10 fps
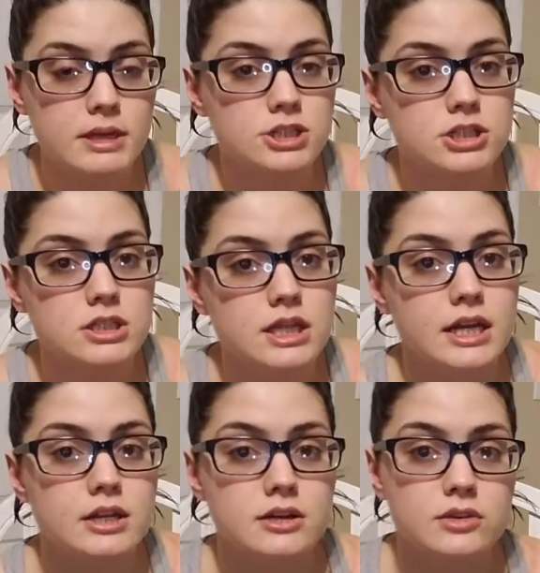Make sure
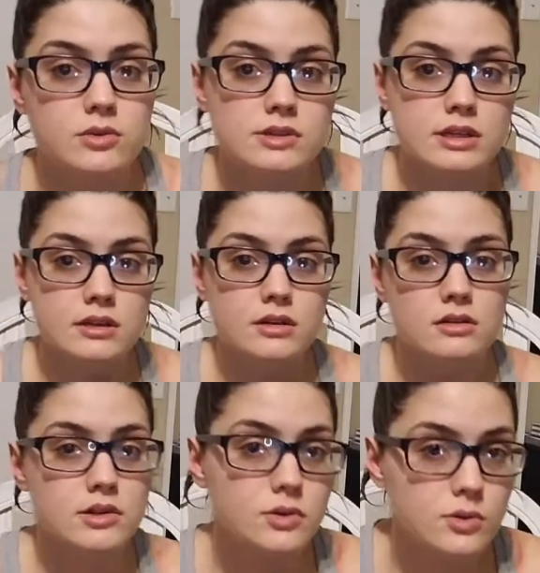that you're using
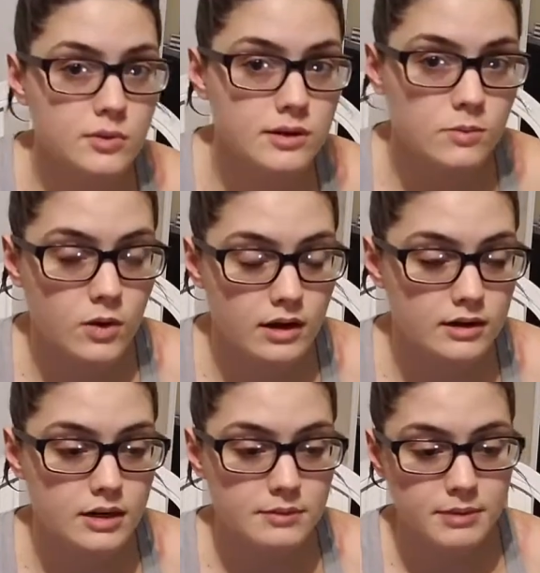lukewarm
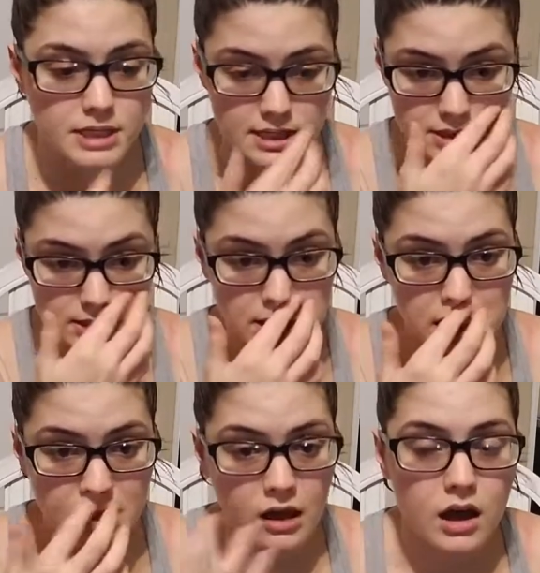water because
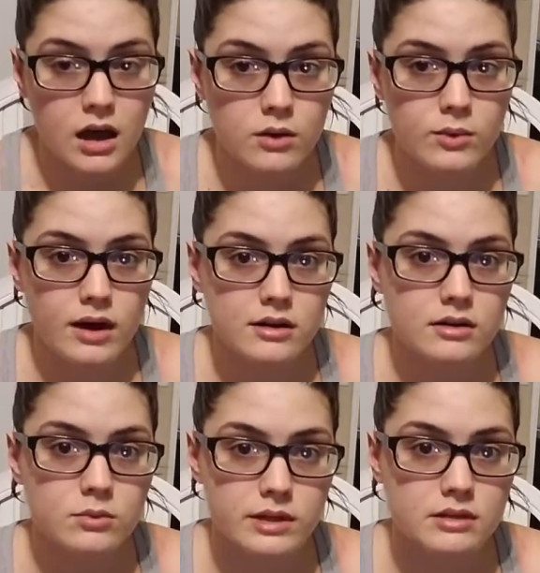hot
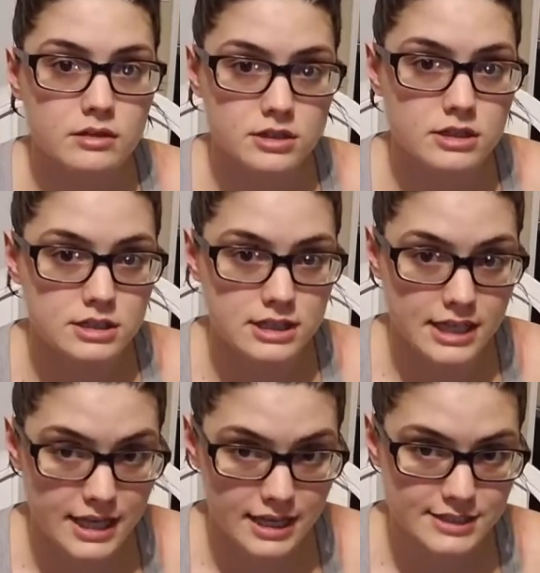water will cook
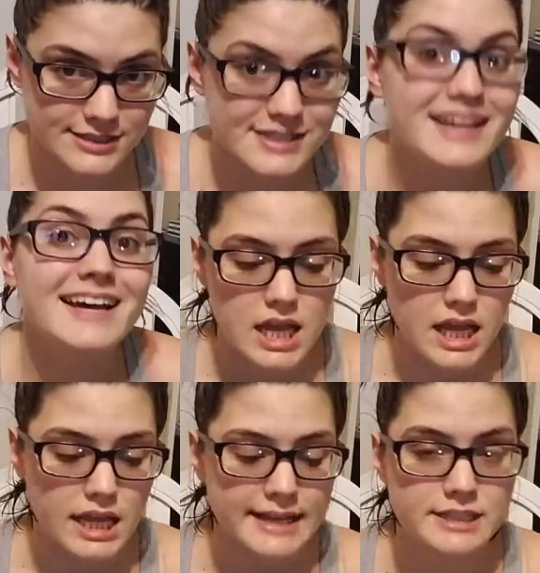the eggs.
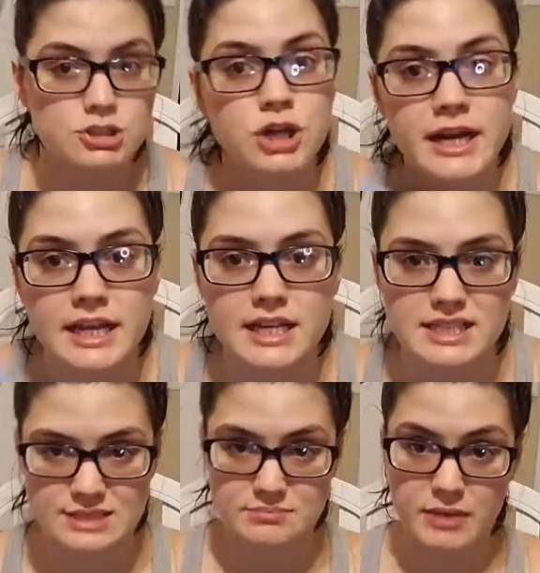And try to
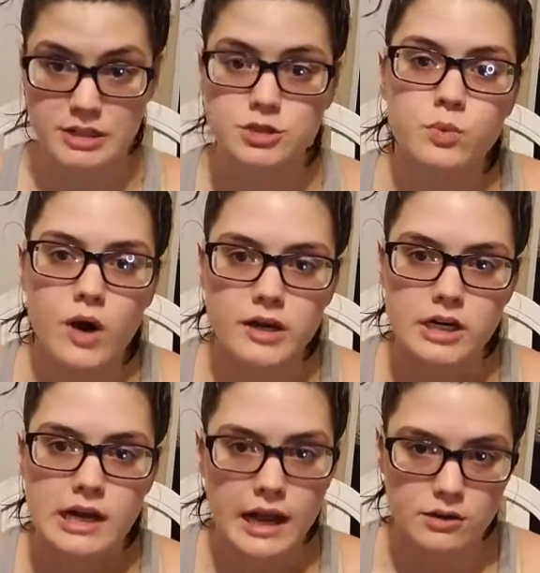get as much
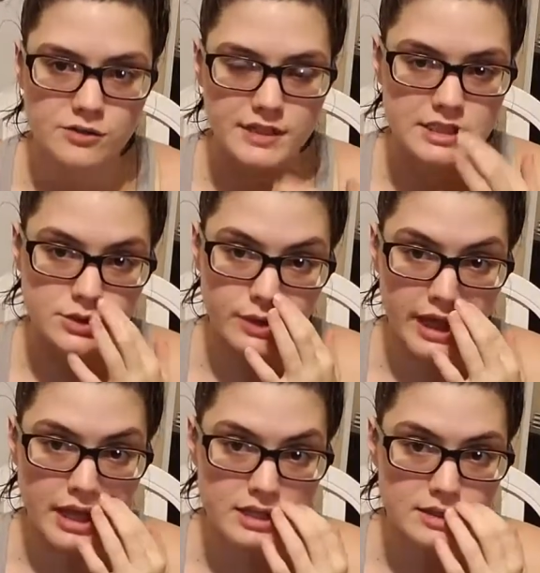water out of it as you
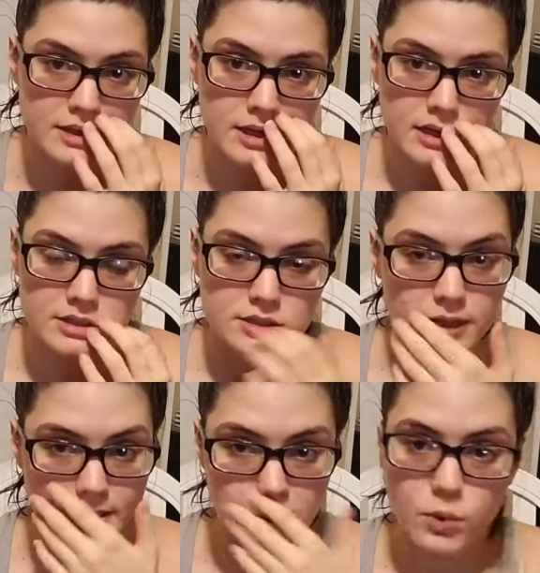can
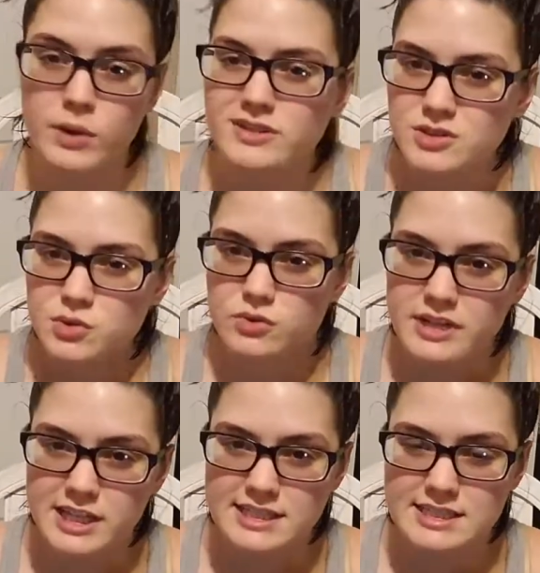so that the oils
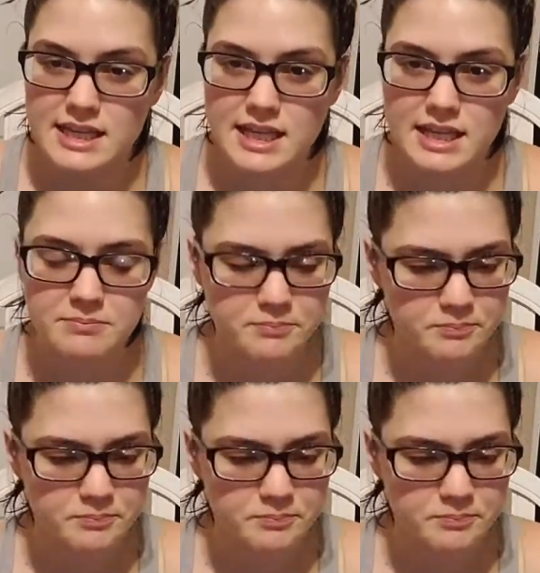will really sink in.